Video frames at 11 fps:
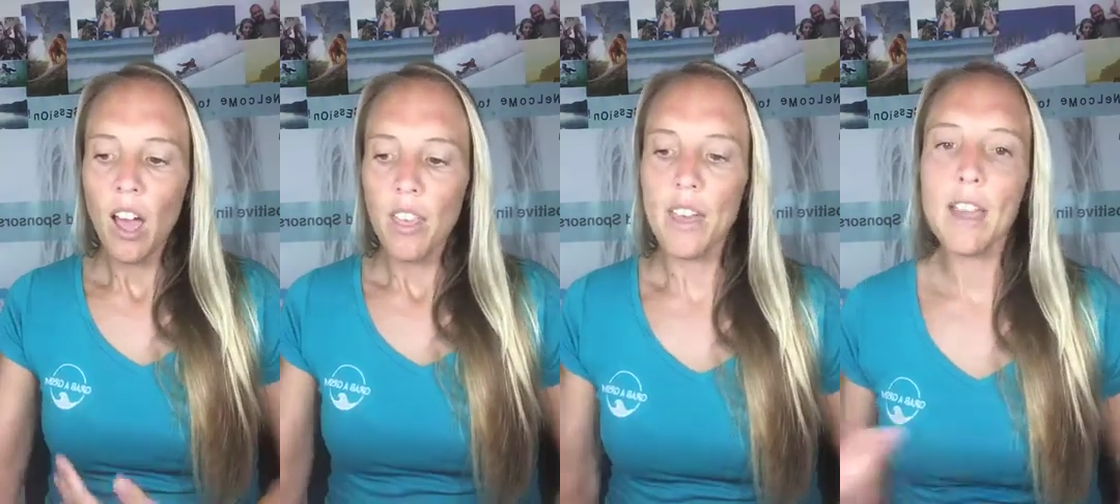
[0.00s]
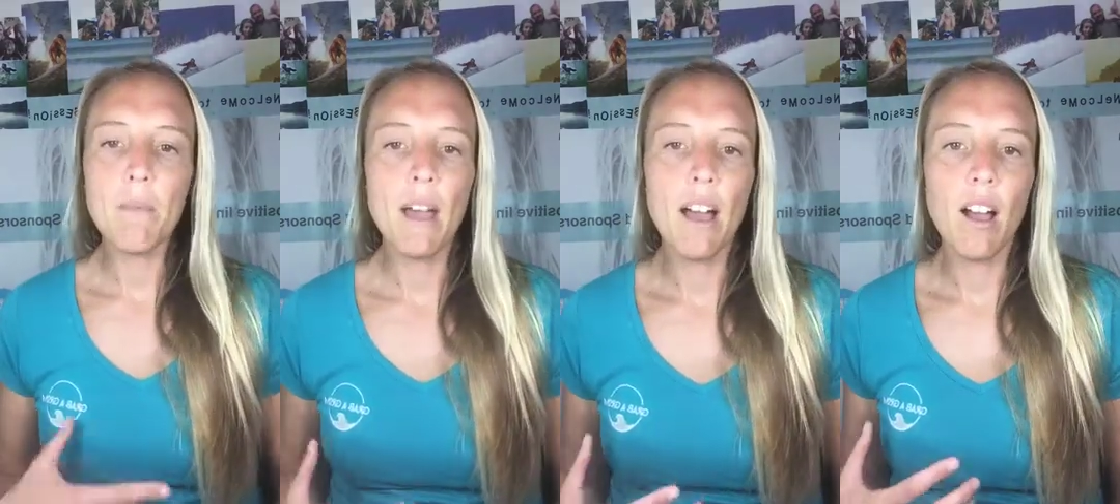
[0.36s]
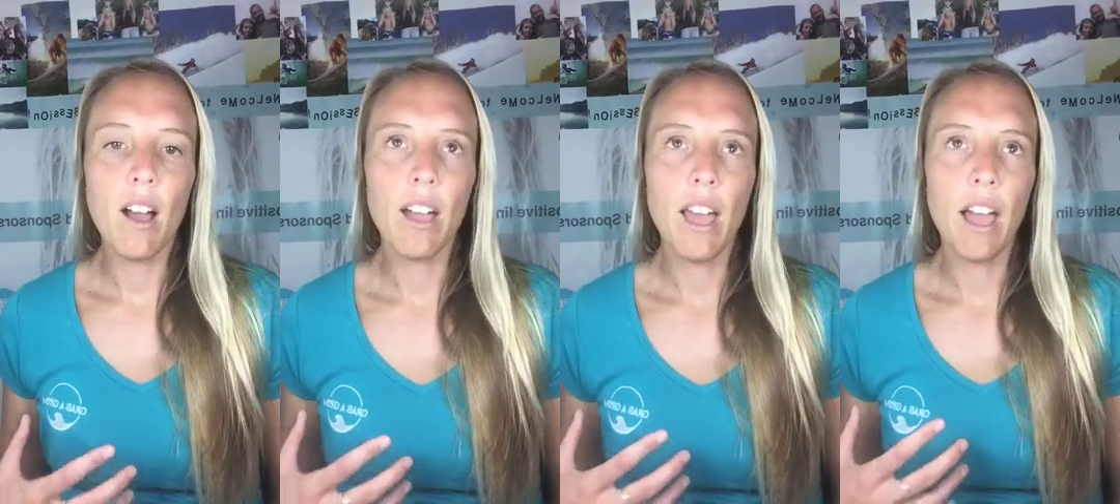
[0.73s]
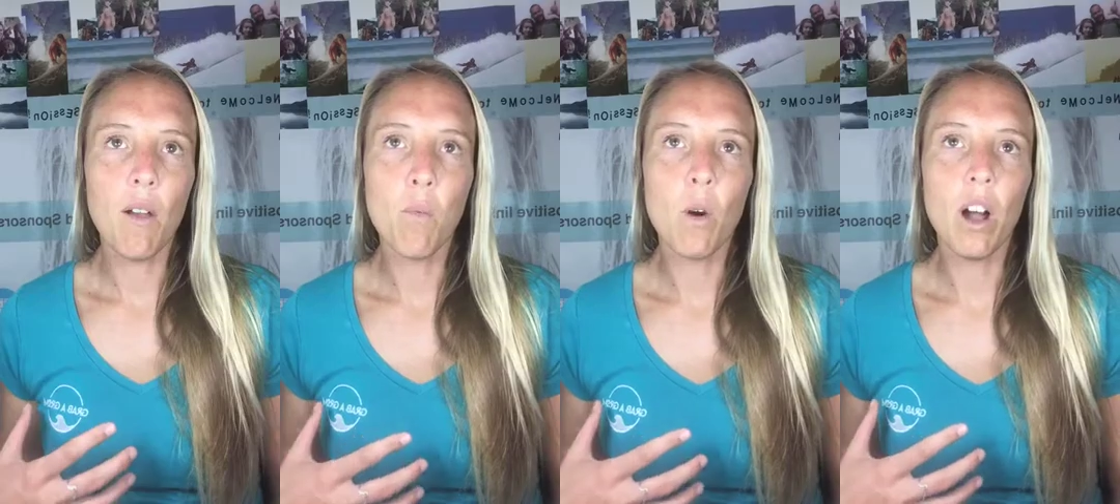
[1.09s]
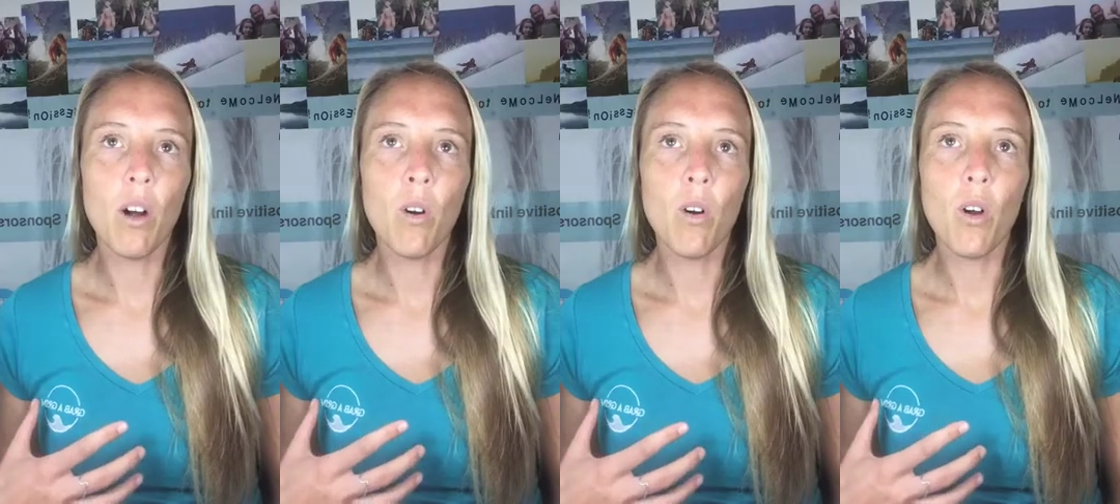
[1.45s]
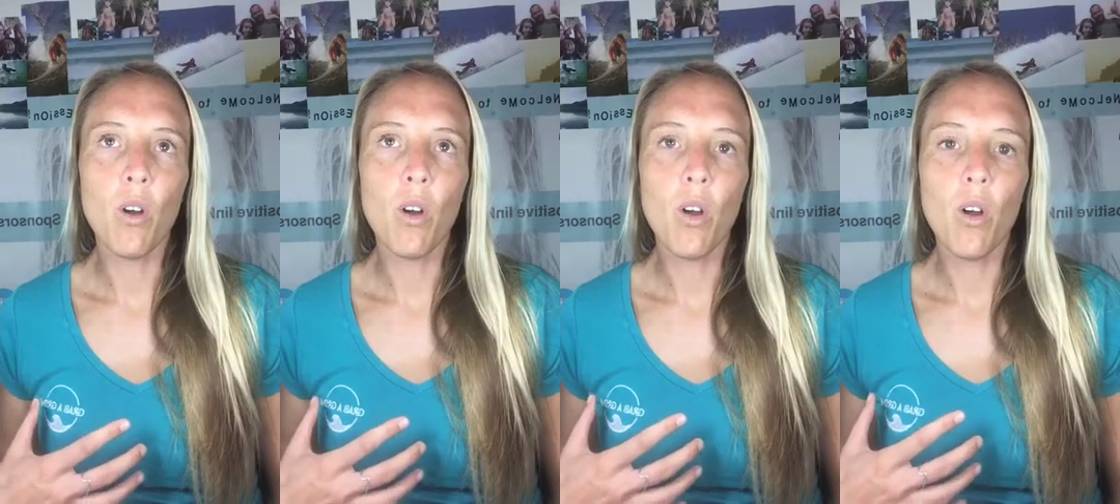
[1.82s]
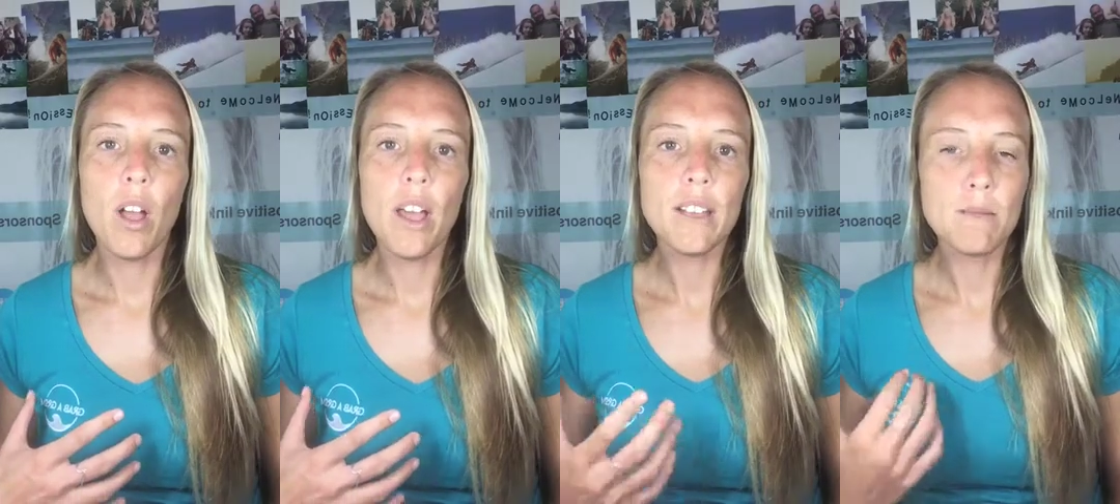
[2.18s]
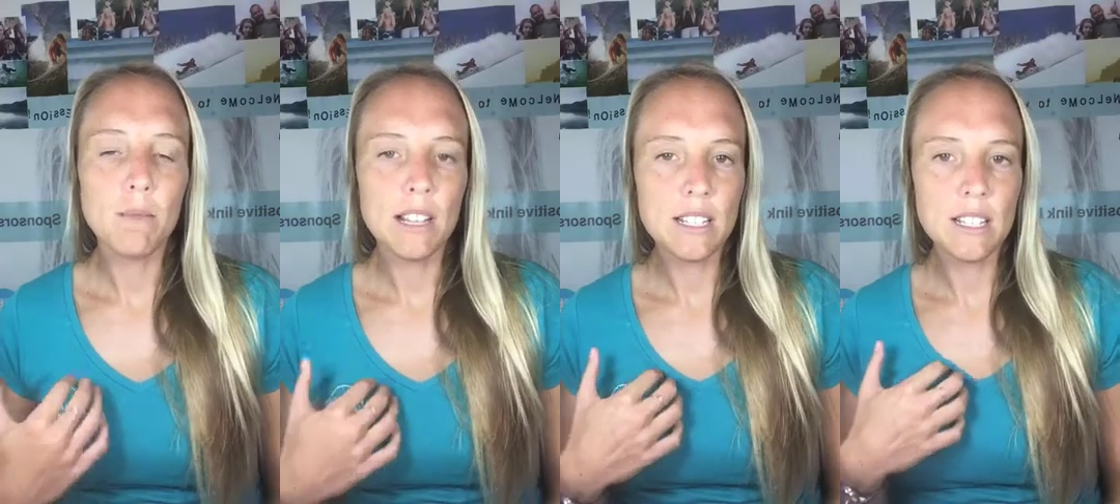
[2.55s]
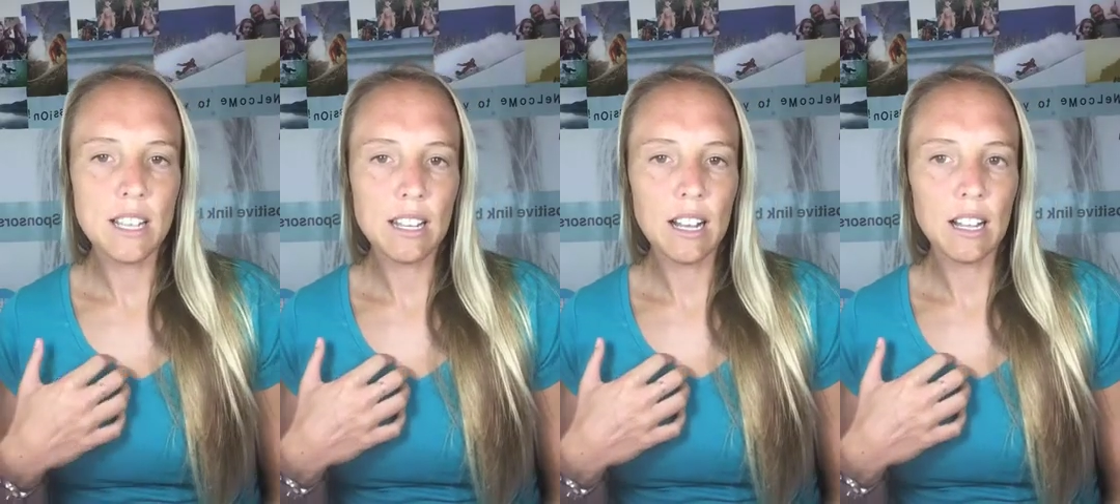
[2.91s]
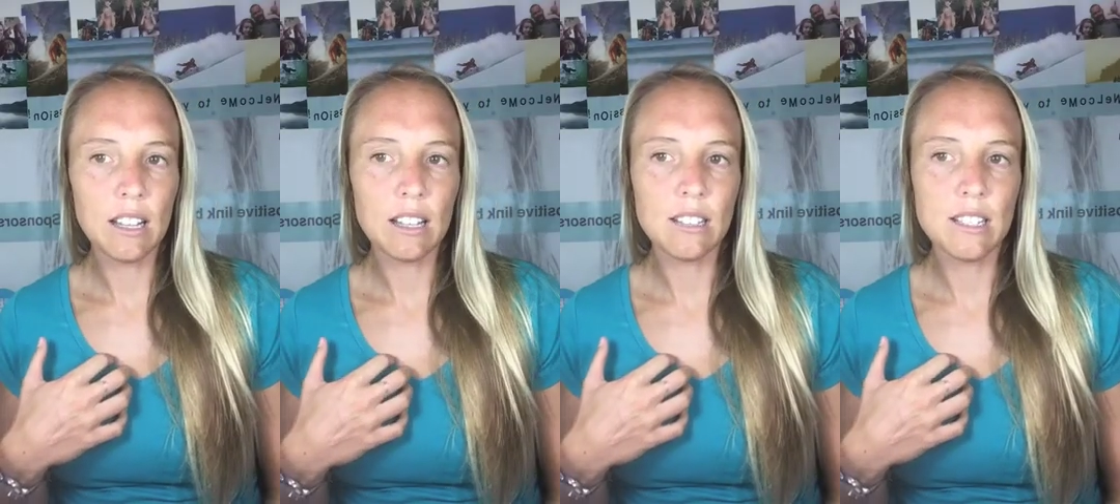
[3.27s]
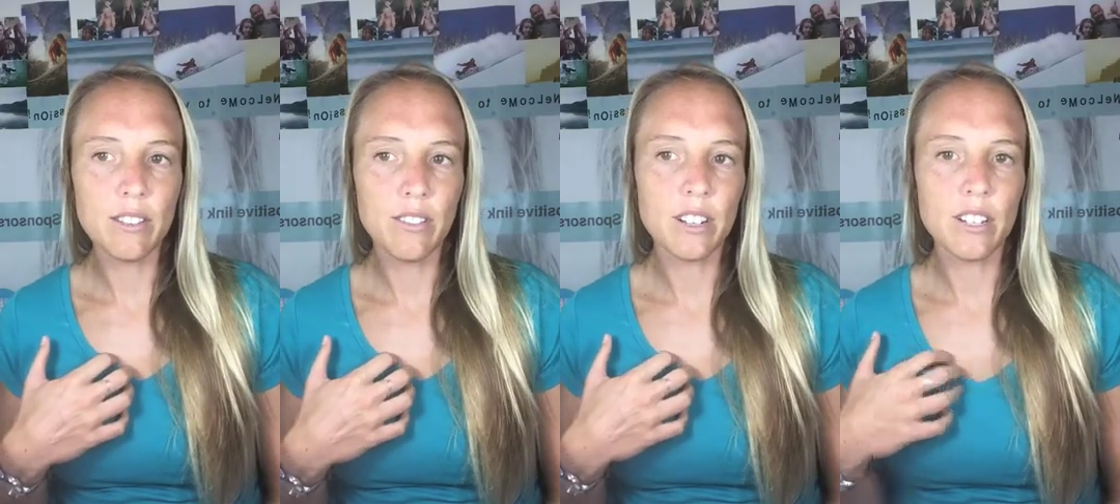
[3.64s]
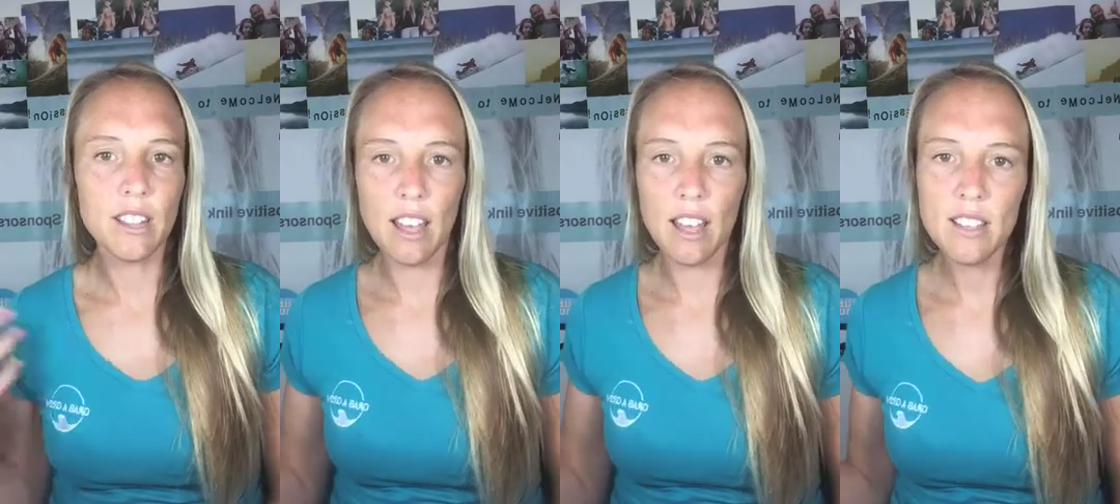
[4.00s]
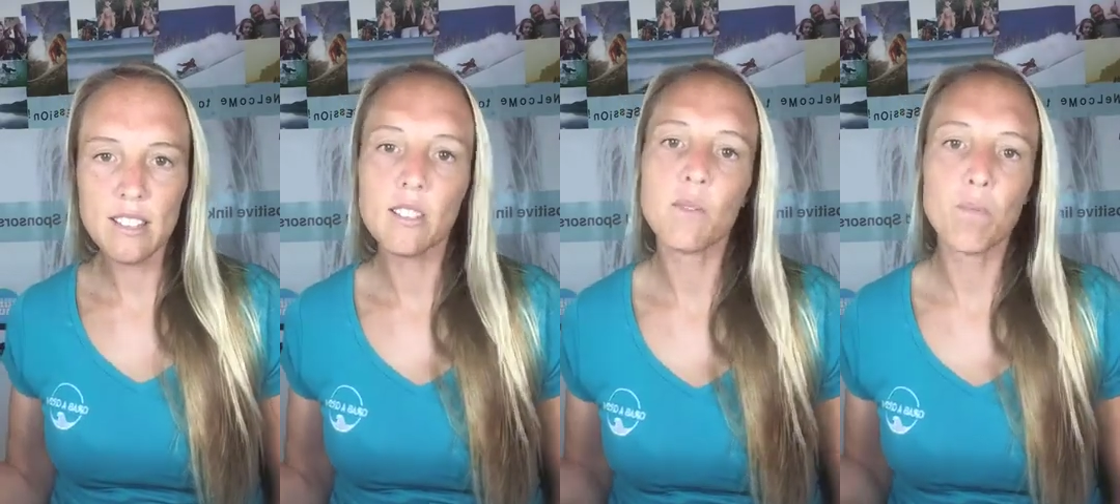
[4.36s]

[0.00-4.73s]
think about, okay, well, is my skin color different to theirs?